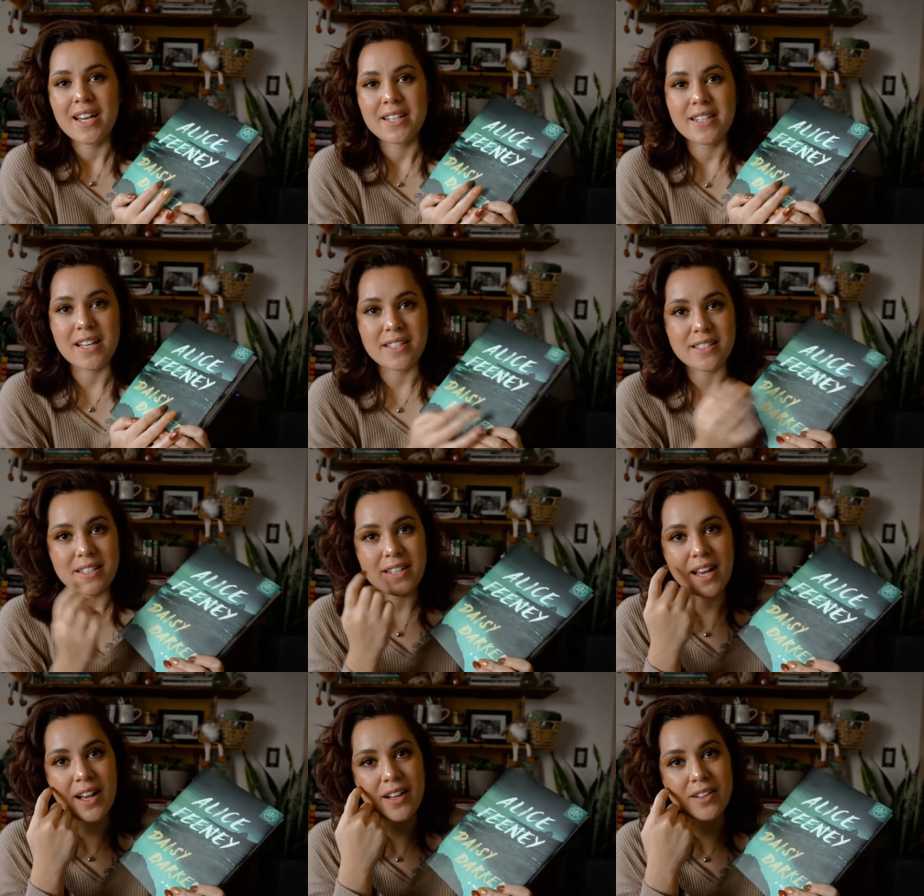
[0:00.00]
Daisy
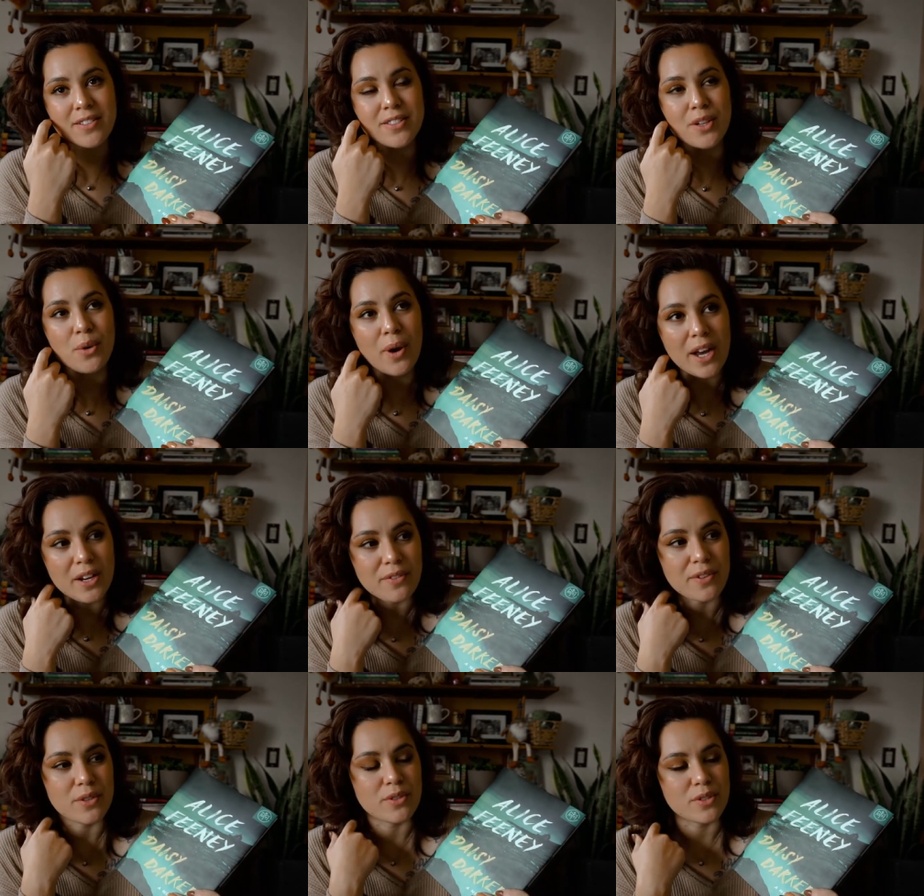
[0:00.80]
tells quite
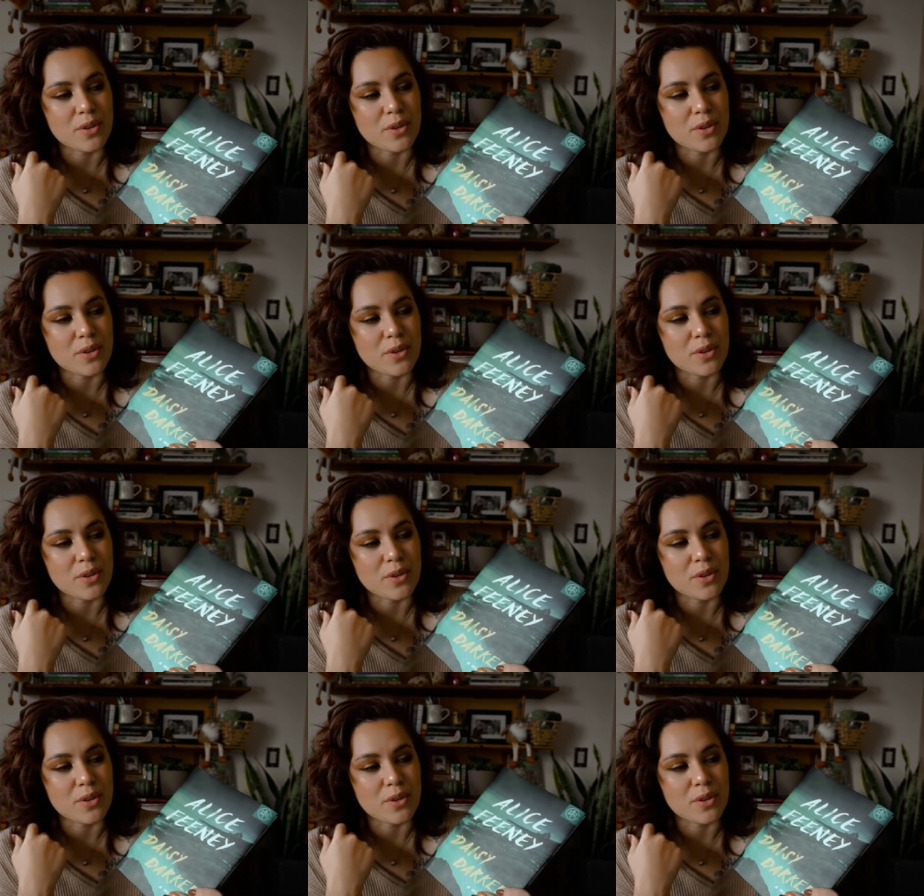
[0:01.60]
a few